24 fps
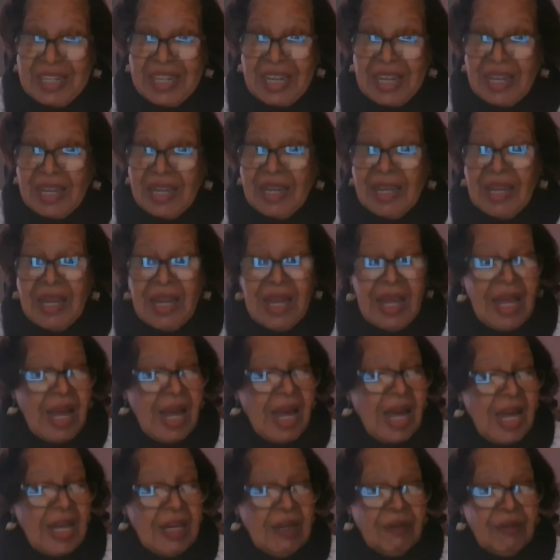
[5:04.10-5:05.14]
Day.
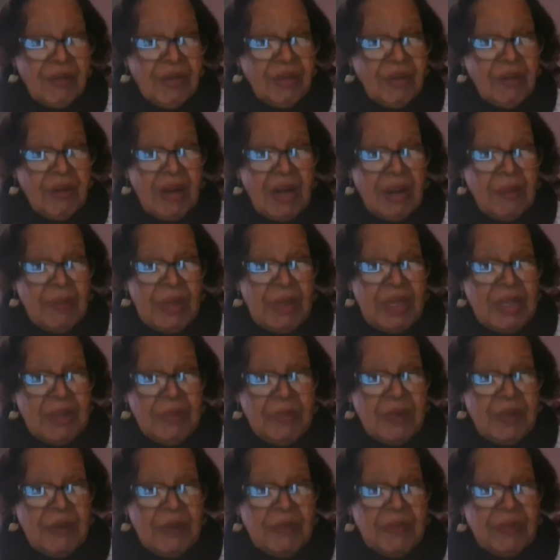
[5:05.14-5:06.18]
I don't know how many
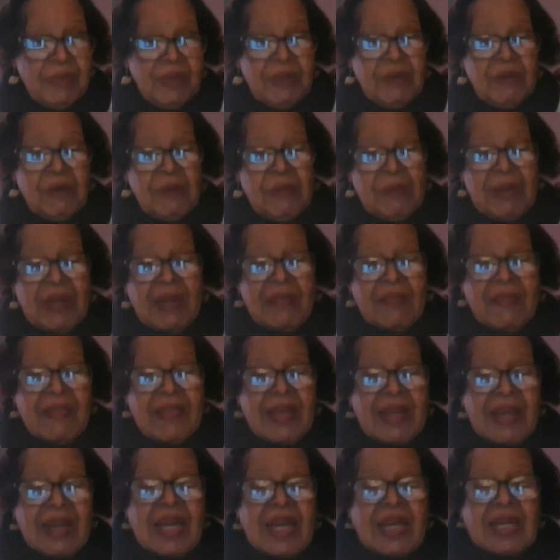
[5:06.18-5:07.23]
people know about
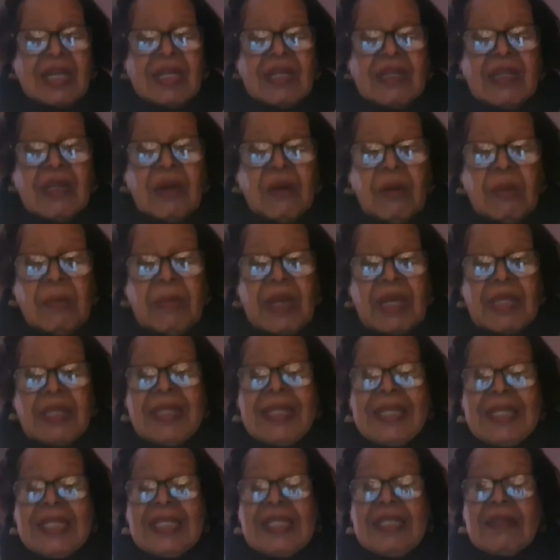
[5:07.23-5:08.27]
that. I didn't know about
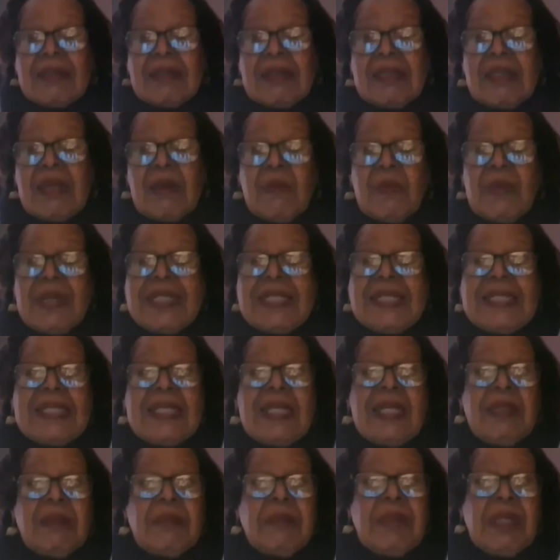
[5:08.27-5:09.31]
that until someone
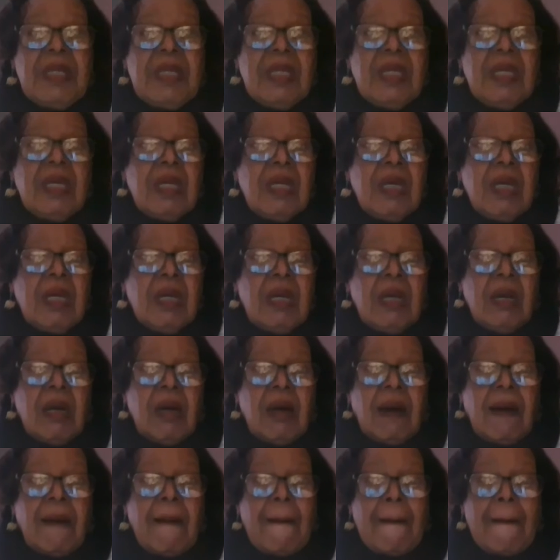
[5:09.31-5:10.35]
sent me
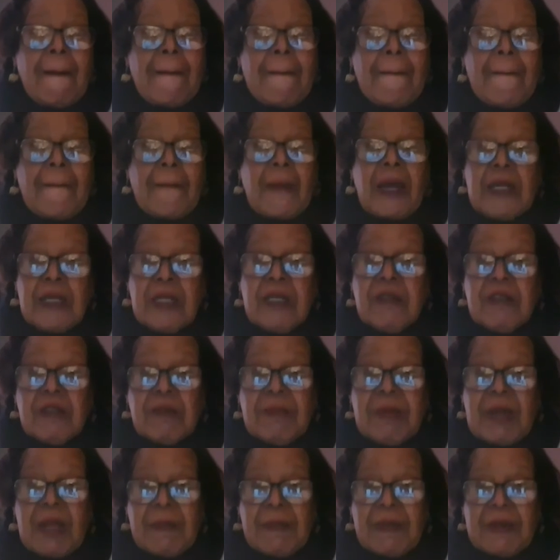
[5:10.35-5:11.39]
a
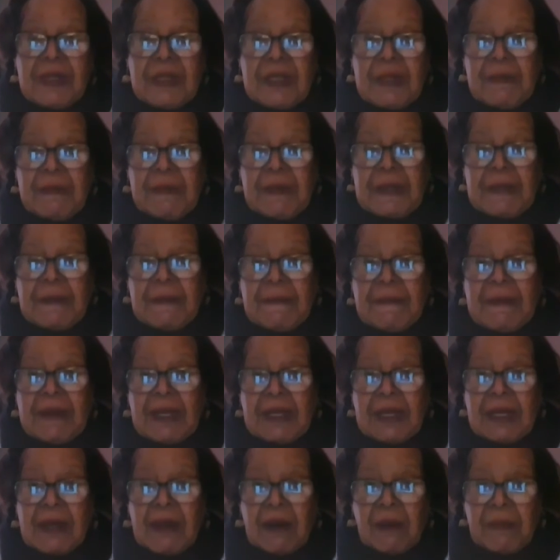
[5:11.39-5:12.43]
newspaper clipping
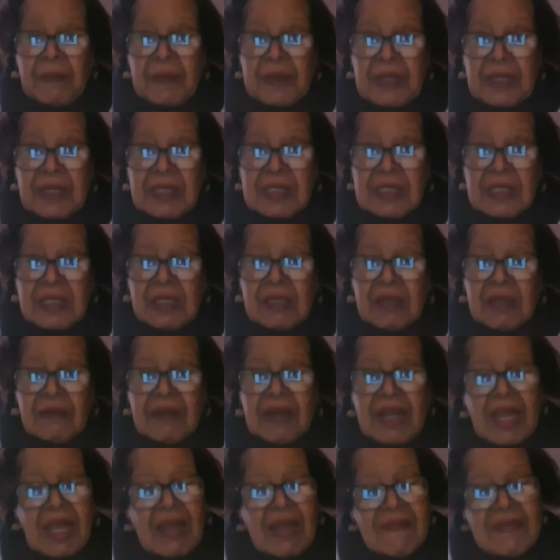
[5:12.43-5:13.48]
about a couple years ago,
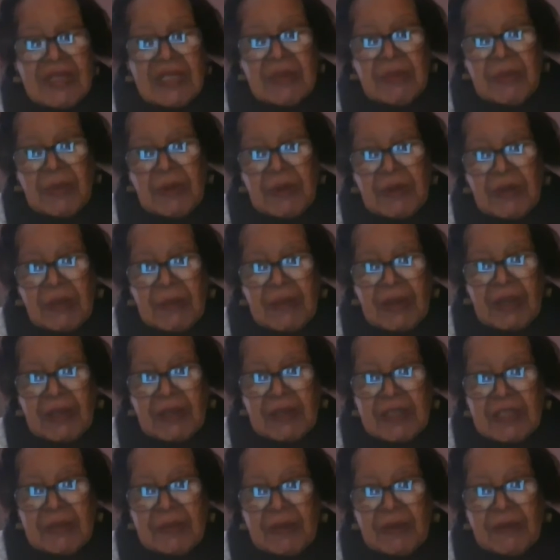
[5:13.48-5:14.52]
and I haven't spoken about
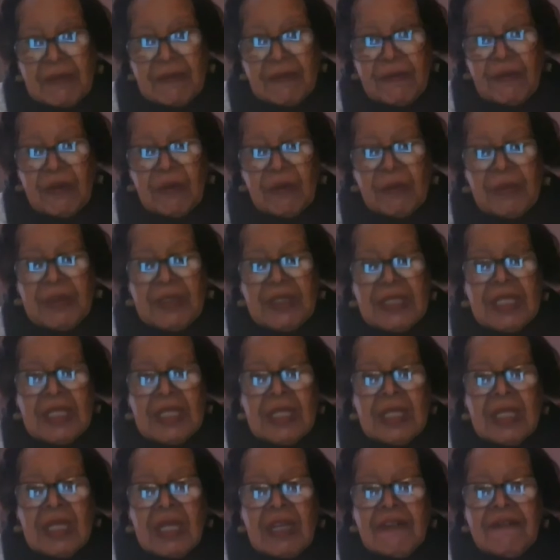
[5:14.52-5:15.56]
this before, but
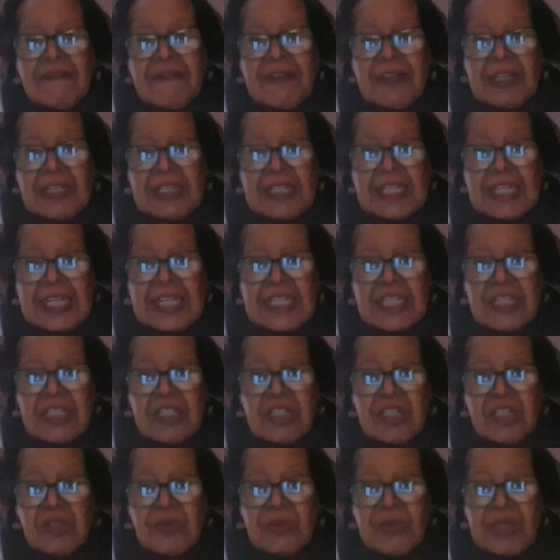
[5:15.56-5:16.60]
felt led to
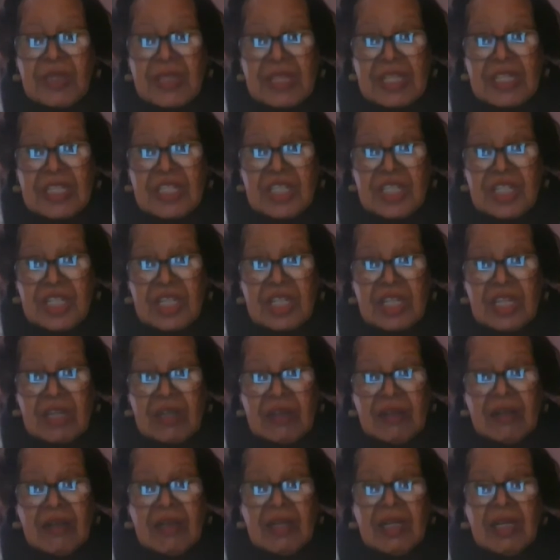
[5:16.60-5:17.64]
do it this
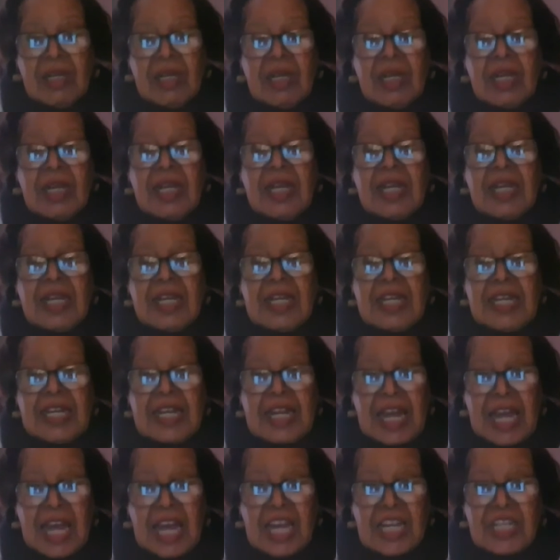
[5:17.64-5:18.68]
year.
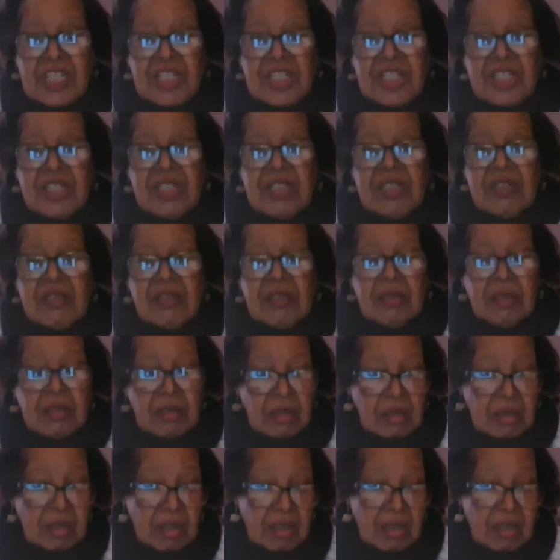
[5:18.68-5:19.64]
National